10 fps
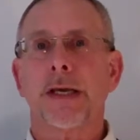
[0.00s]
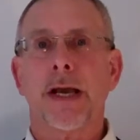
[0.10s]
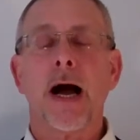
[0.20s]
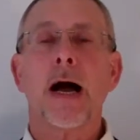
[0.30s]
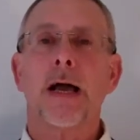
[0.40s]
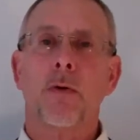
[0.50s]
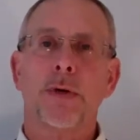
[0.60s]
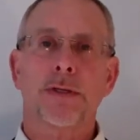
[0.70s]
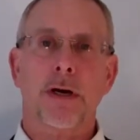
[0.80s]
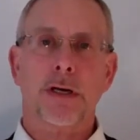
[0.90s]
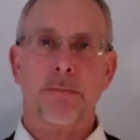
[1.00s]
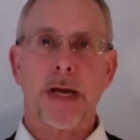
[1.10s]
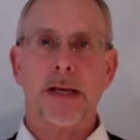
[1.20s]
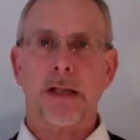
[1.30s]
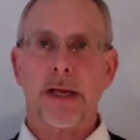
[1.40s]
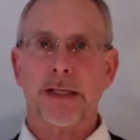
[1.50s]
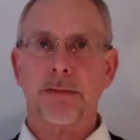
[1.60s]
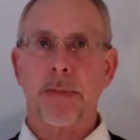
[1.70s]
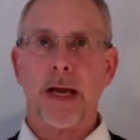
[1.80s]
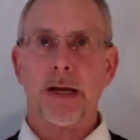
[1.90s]
thing I always talk to my clients
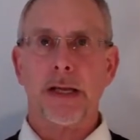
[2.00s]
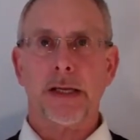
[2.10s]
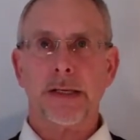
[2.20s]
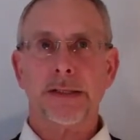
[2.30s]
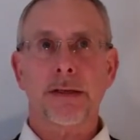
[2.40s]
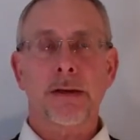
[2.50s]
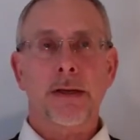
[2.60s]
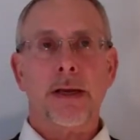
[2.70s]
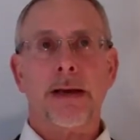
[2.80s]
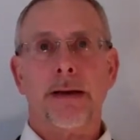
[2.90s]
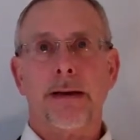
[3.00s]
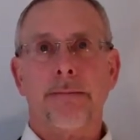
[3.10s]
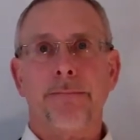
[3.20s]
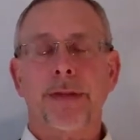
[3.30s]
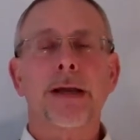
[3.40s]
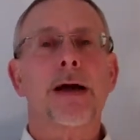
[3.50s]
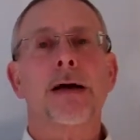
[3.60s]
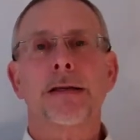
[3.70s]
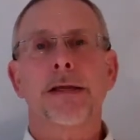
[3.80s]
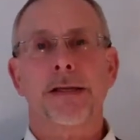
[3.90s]
about is the
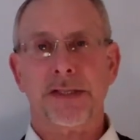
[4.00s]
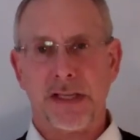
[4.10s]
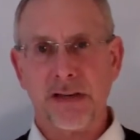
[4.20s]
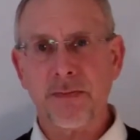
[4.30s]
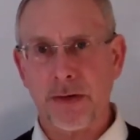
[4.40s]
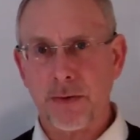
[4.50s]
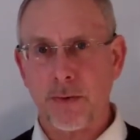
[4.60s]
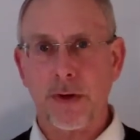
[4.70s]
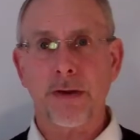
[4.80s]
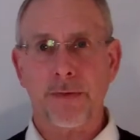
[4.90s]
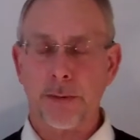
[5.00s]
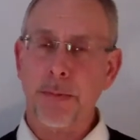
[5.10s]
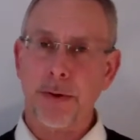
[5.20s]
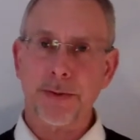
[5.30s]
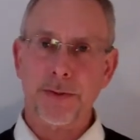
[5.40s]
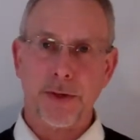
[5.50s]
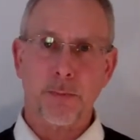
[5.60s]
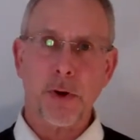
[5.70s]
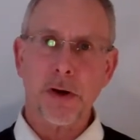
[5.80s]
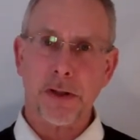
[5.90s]
contents inventory of your purse or your
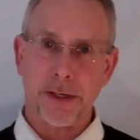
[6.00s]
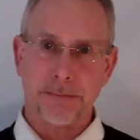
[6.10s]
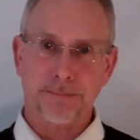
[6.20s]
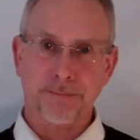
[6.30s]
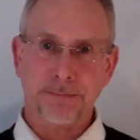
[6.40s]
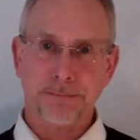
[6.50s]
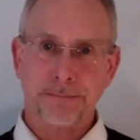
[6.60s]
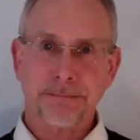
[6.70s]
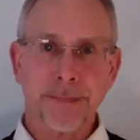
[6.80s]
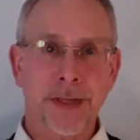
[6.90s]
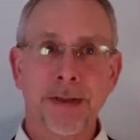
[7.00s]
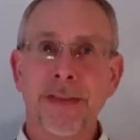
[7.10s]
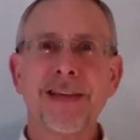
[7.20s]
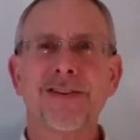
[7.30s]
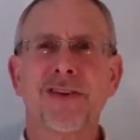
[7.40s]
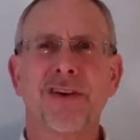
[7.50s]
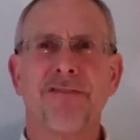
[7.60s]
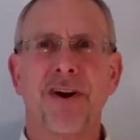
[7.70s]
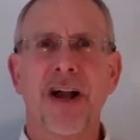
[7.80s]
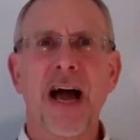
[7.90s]
wallet. These are the
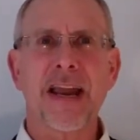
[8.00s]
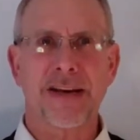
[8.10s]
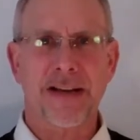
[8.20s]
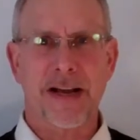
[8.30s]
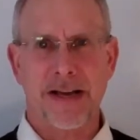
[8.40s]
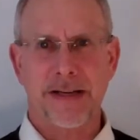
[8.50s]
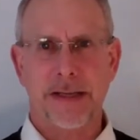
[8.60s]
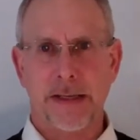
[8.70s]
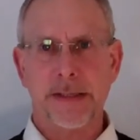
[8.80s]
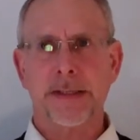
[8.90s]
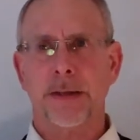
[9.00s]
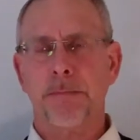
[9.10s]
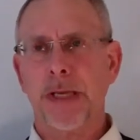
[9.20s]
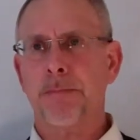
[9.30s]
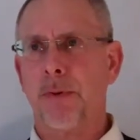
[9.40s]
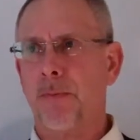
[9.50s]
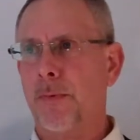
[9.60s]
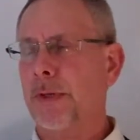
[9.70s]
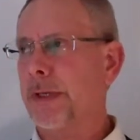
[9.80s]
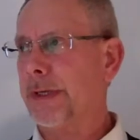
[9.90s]
forgotten contents that people
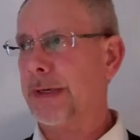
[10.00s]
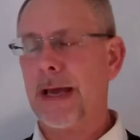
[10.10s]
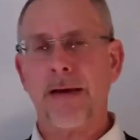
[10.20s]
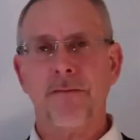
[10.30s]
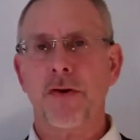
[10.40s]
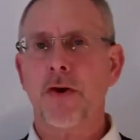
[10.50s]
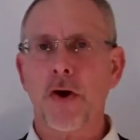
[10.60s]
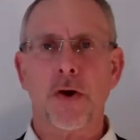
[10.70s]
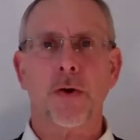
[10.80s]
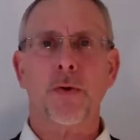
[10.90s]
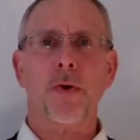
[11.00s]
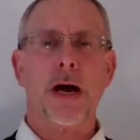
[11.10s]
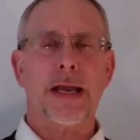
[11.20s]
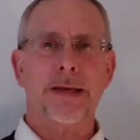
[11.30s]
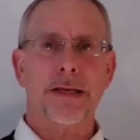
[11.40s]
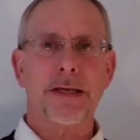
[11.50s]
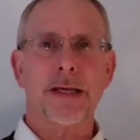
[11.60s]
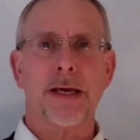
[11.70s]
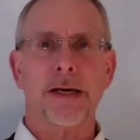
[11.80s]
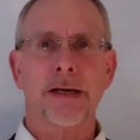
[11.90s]
really have no
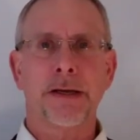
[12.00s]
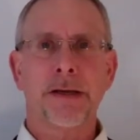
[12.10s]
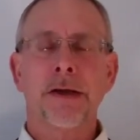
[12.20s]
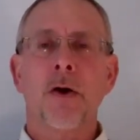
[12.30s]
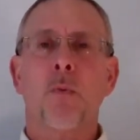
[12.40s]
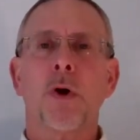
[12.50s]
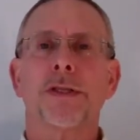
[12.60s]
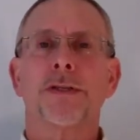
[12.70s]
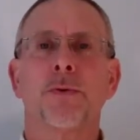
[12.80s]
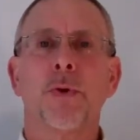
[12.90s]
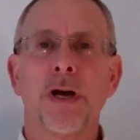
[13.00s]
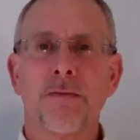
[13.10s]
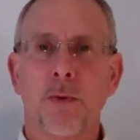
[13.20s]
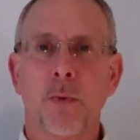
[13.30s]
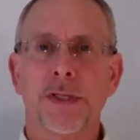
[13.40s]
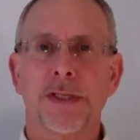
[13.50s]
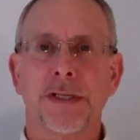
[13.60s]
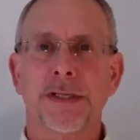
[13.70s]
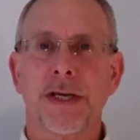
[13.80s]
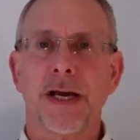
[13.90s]
idea whatsoever what's
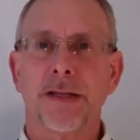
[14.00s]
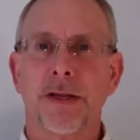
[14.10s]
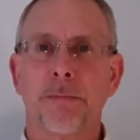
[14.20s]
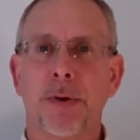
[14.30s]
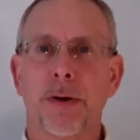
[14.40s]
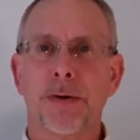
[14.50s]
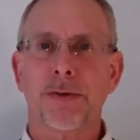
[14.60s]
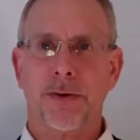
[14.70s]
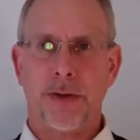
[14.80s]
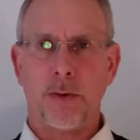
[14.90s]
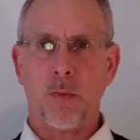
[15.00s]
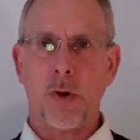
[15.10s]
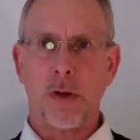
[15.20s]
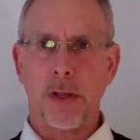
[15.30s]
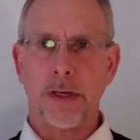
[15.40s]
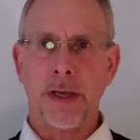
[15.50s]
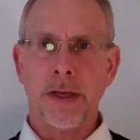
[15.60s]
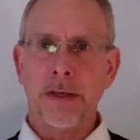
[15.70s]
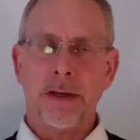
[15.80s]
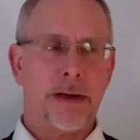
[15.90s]
inside their purse or their wallet.
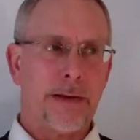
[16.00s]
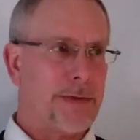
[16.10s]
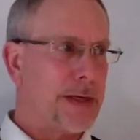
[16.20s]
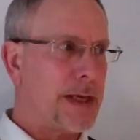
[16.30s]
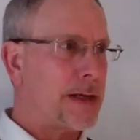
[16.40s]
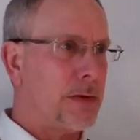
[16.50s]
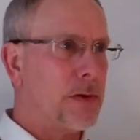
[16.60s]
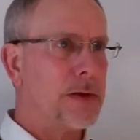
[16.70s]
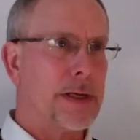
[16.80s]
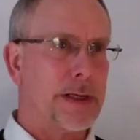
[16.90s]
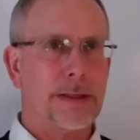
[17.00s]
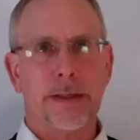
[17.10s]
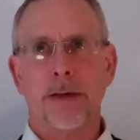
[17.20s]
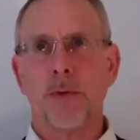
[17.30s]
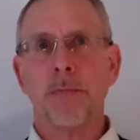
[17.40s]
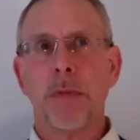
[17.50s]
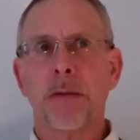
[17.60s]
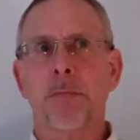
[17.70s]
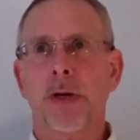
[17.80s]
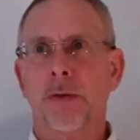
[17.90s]
If you take a look at
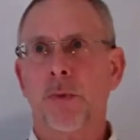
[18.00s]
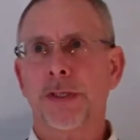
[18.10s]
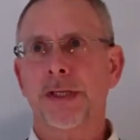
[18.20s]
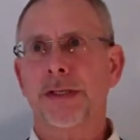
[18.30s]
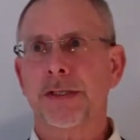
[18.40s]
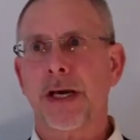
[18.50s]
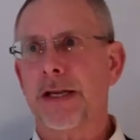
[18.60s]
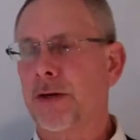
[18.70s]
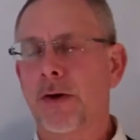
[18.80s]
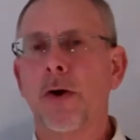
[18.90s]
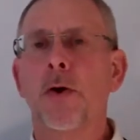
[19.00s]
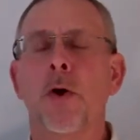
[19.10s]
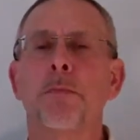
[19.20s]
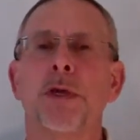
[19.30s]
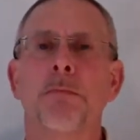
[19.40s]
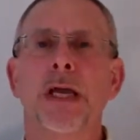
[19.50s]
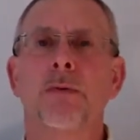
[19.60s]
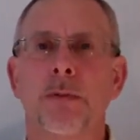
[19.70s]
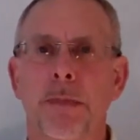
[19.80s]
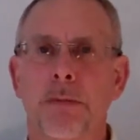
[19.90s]
remembering what's inside your home, you may
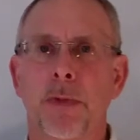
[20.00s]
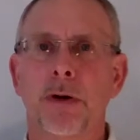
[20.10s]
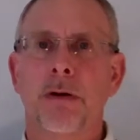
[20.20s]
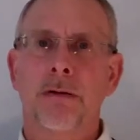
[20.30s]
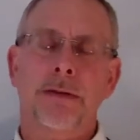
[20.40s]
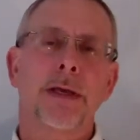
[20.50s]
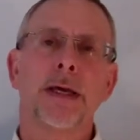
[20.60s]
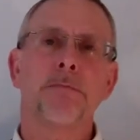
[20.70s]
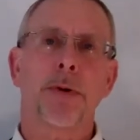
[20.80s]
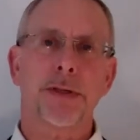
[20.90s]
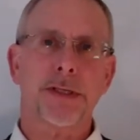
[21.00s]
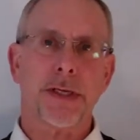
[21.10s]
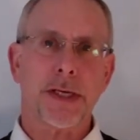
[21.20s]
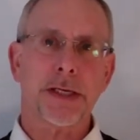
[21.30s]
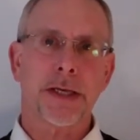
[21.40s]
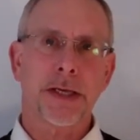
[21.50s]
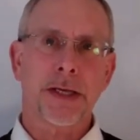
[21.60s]
remember 10%,